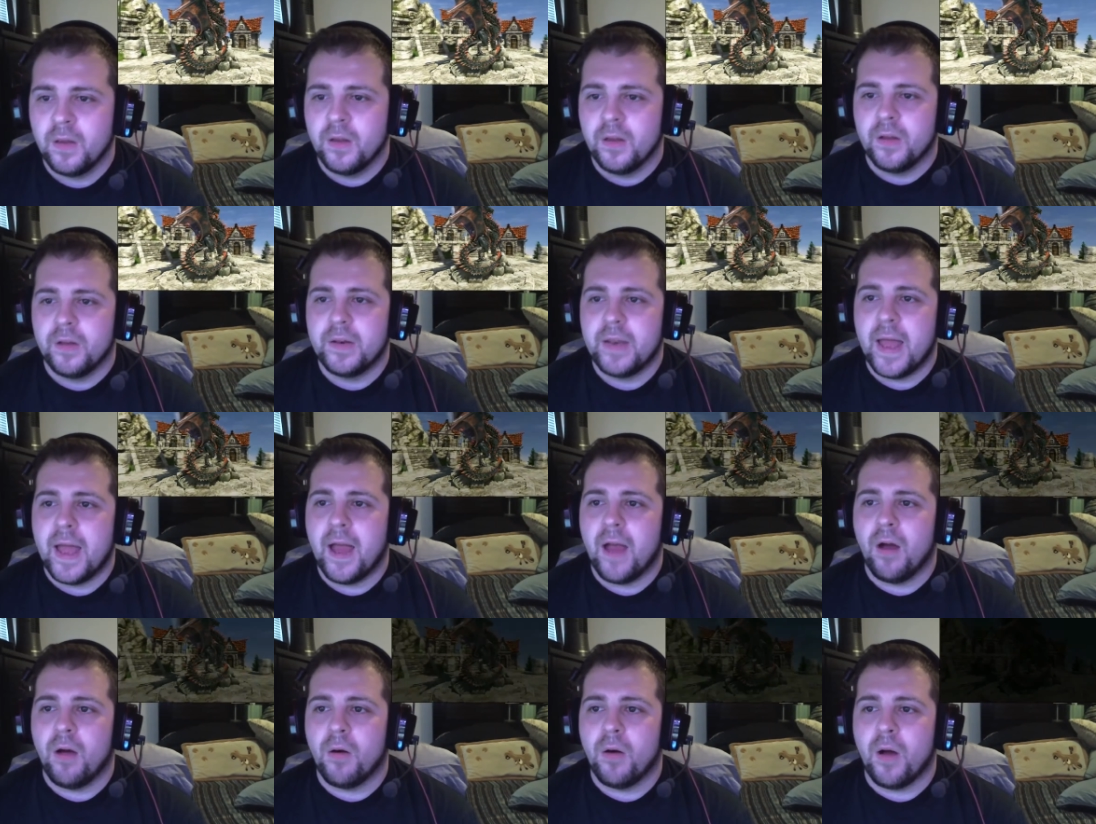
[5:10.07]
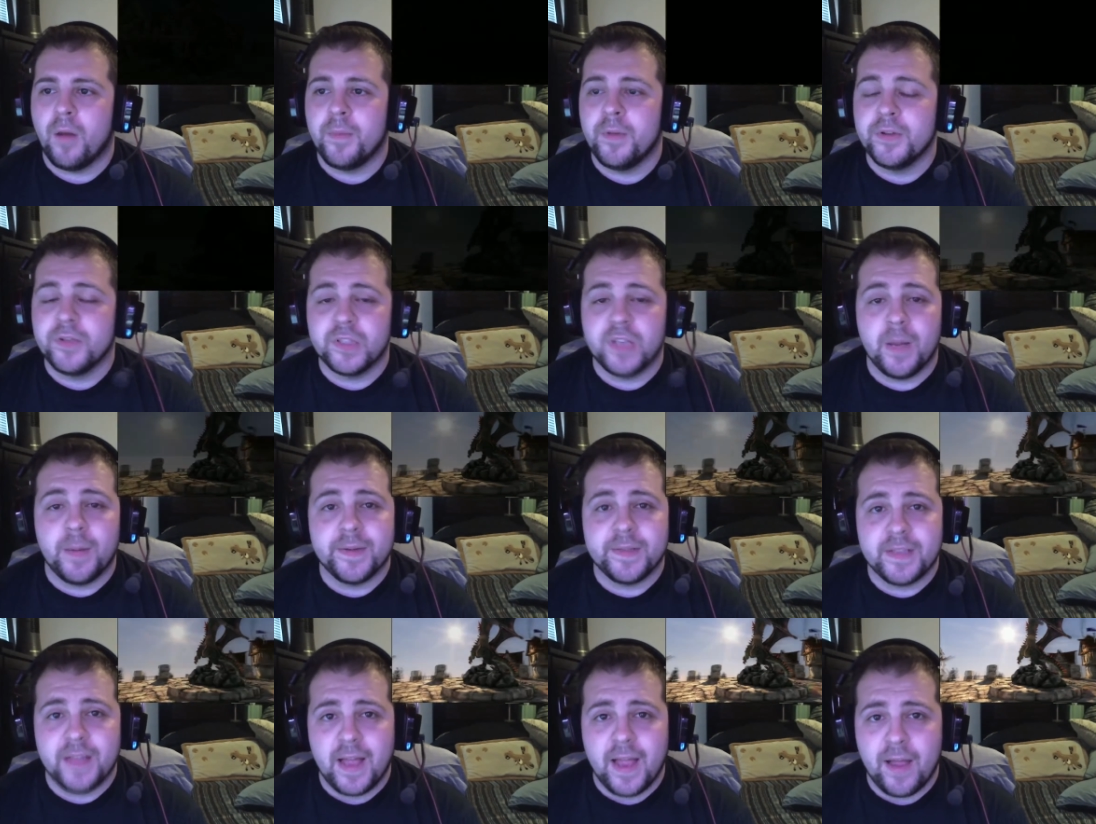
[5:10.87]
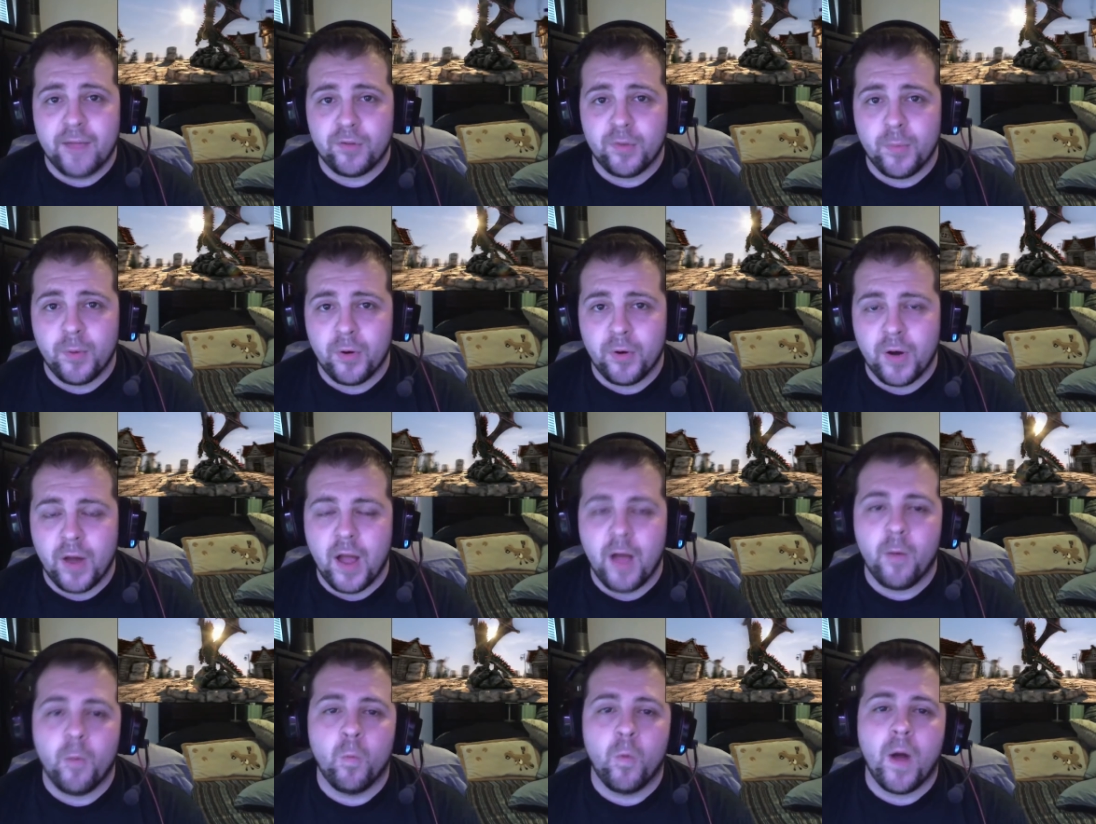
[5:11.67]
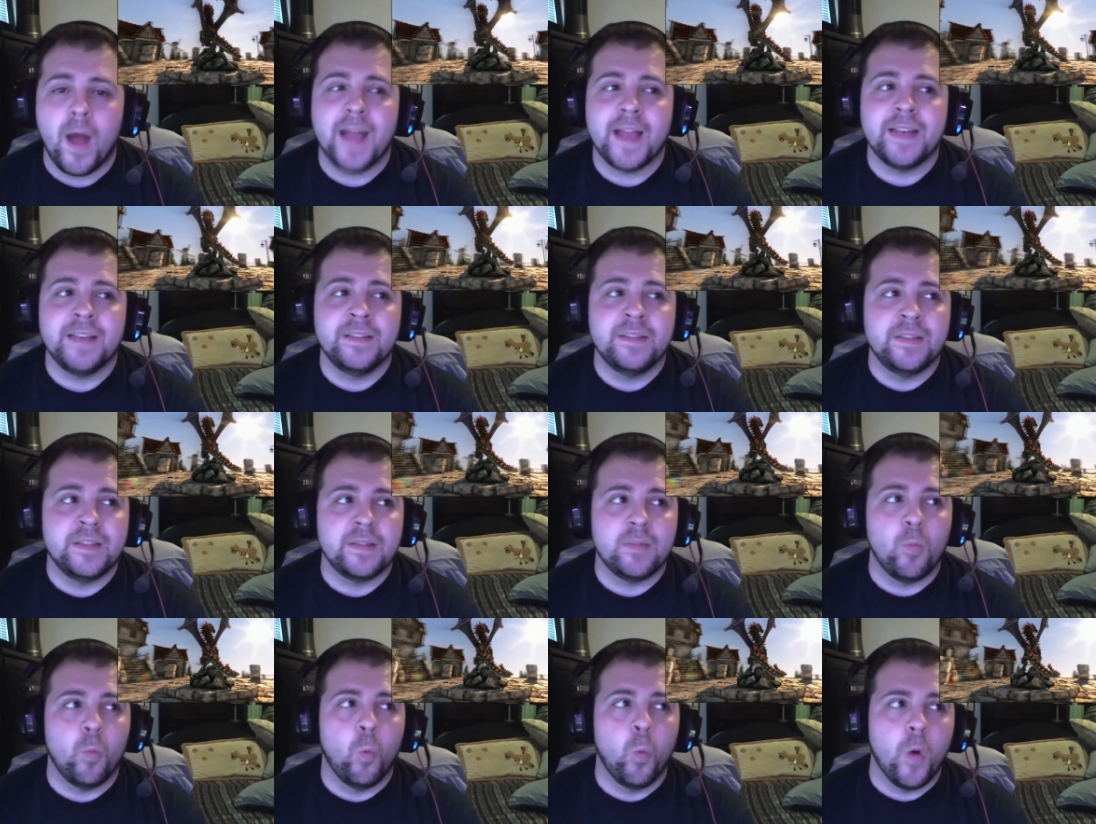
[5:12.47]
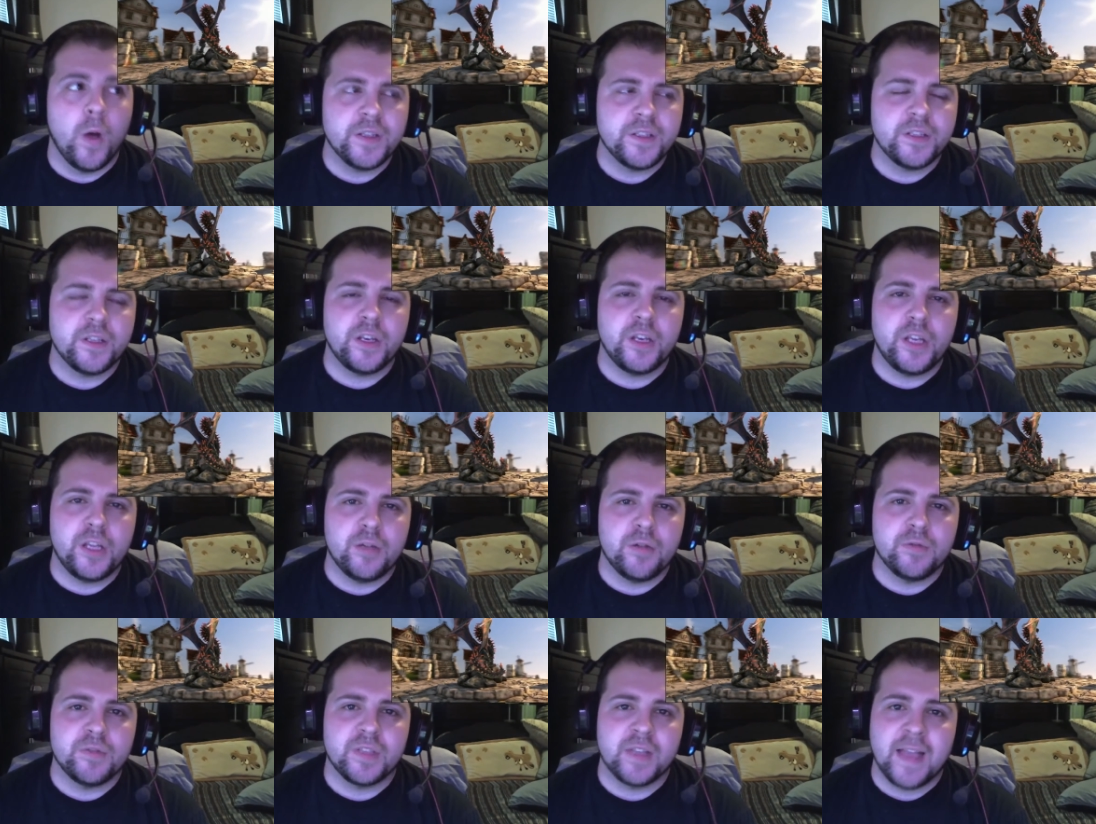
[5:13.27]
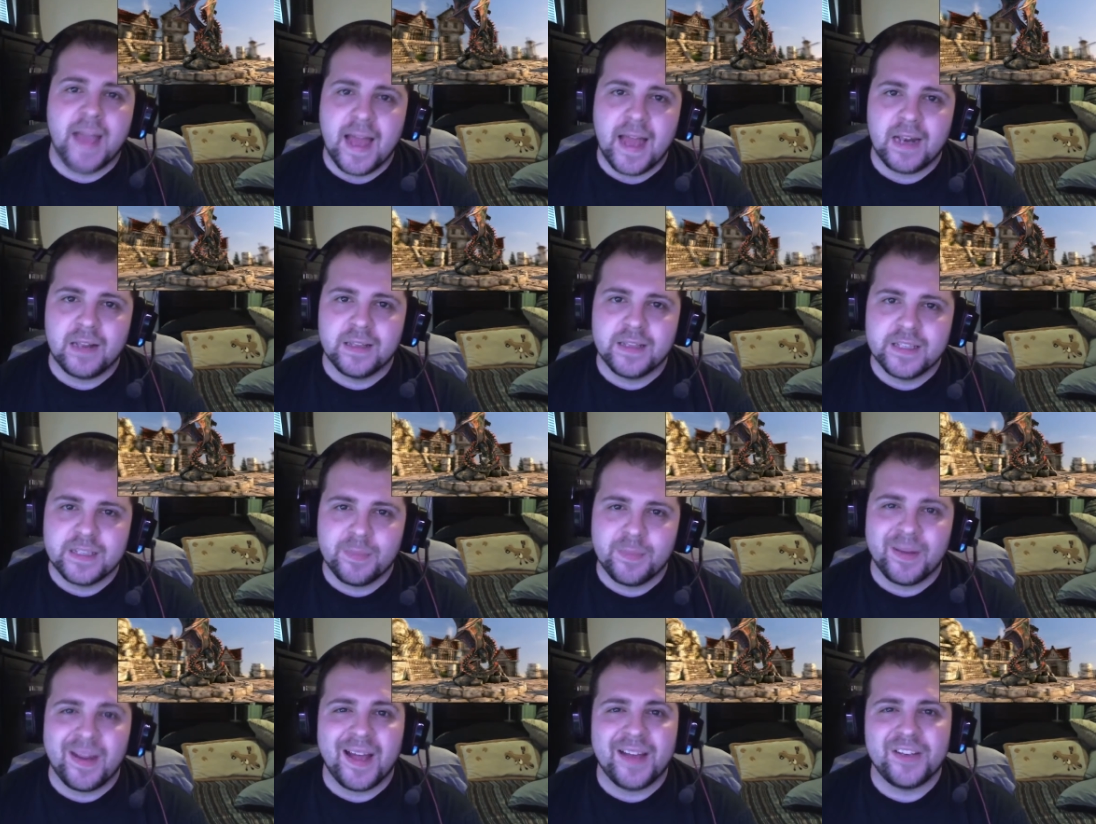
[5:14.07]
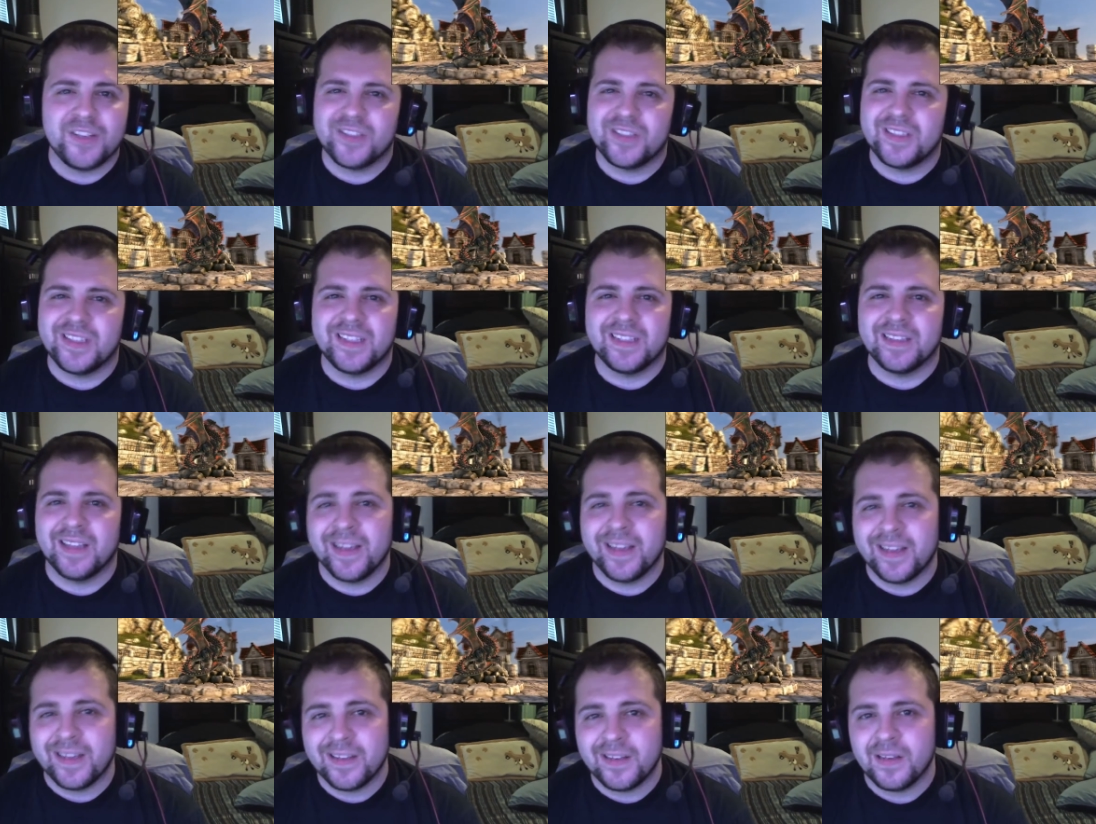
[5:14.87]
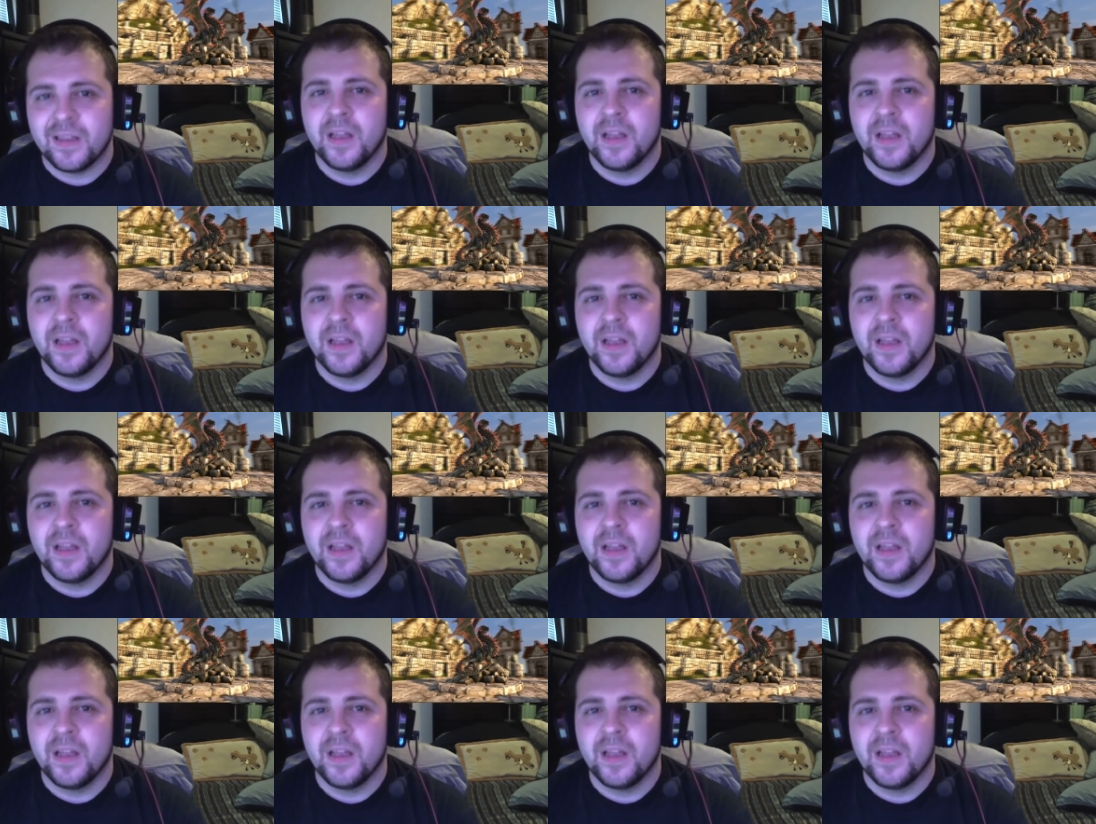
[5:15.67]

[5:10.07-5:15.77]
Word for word: Now I'm using MSI Afterburner. I I was going to use the catalyst, but I just didn't like it.